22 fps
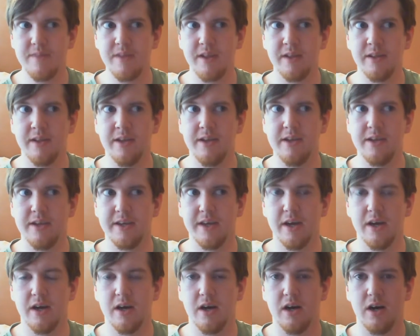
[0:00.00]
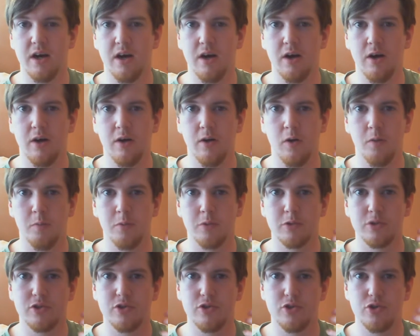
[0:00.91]
And then you get a
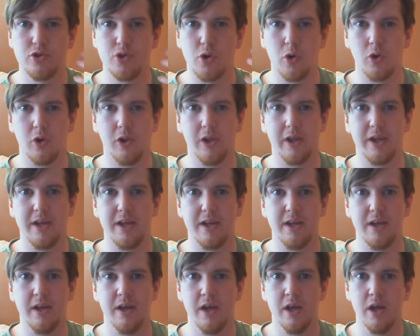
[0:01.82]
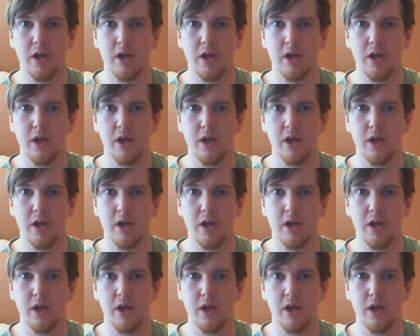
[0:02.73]
almost chocolatey